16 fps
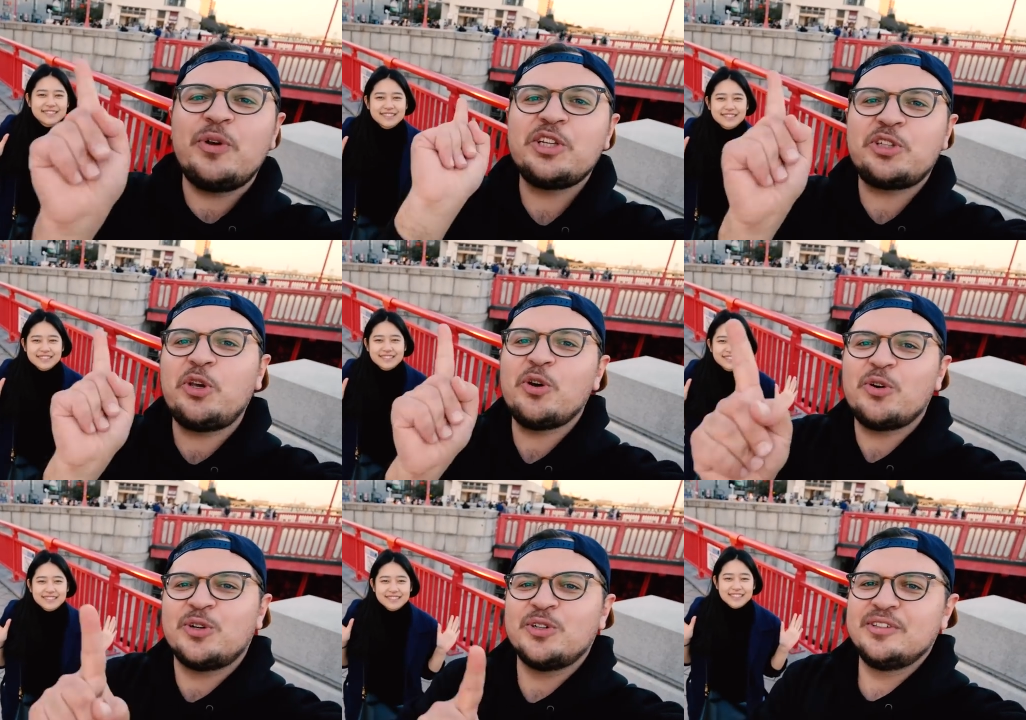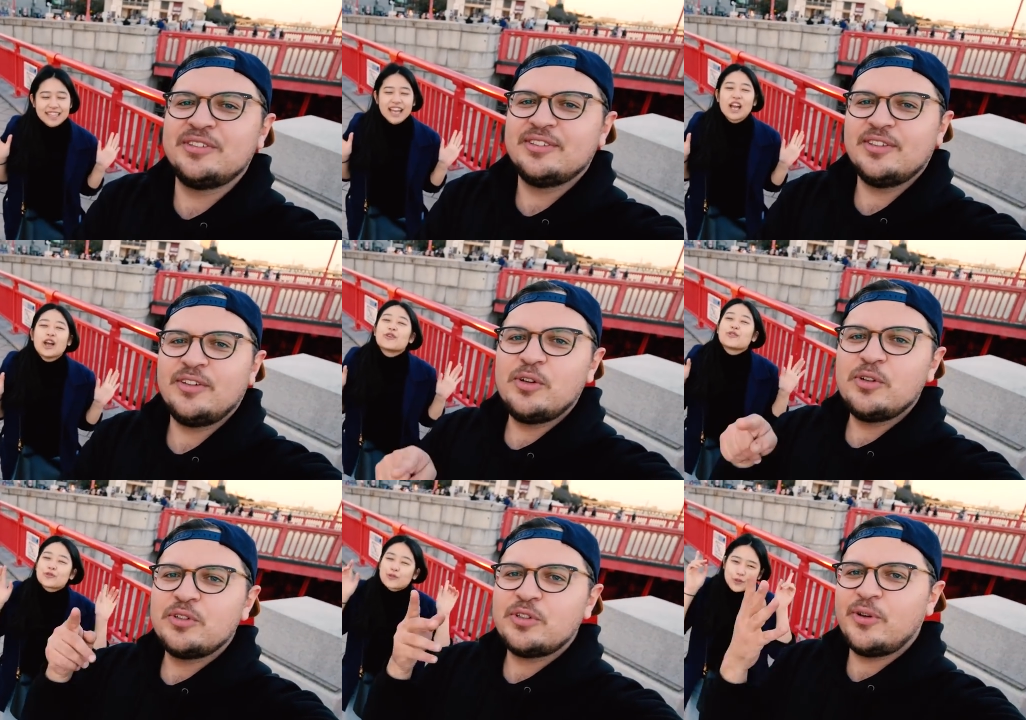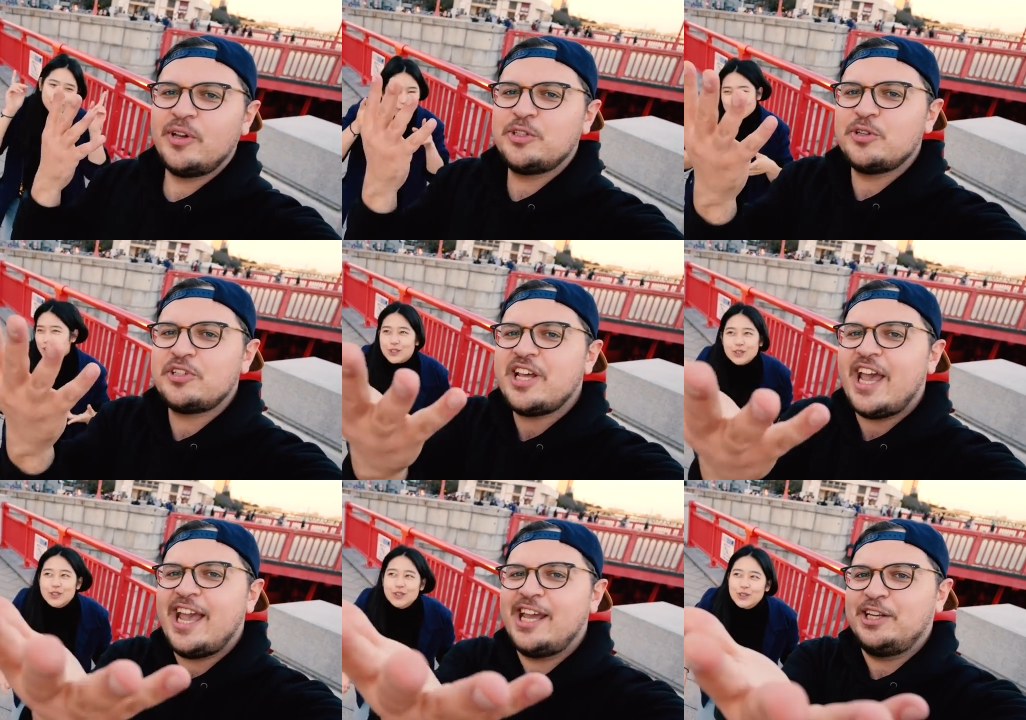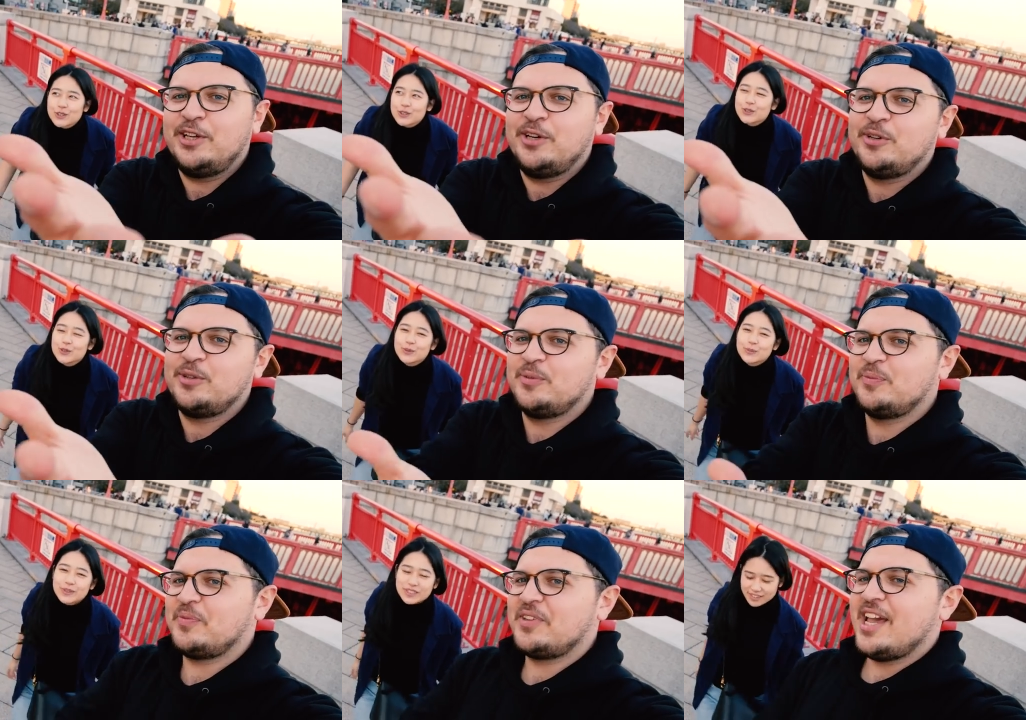Speaker 1: we do. To entertain
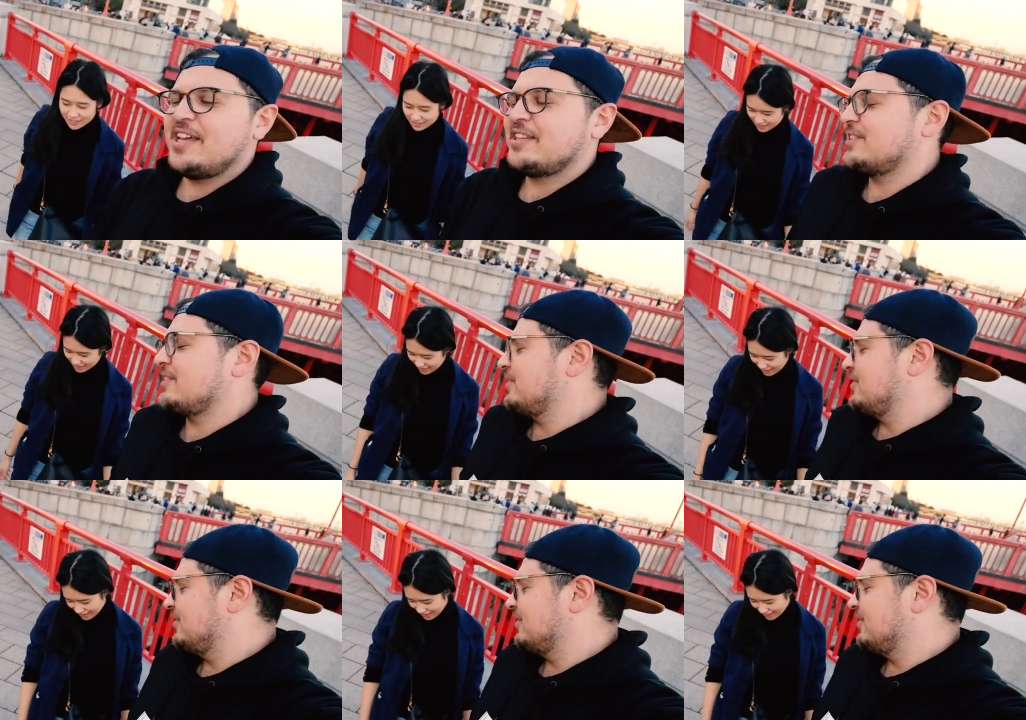you, yes.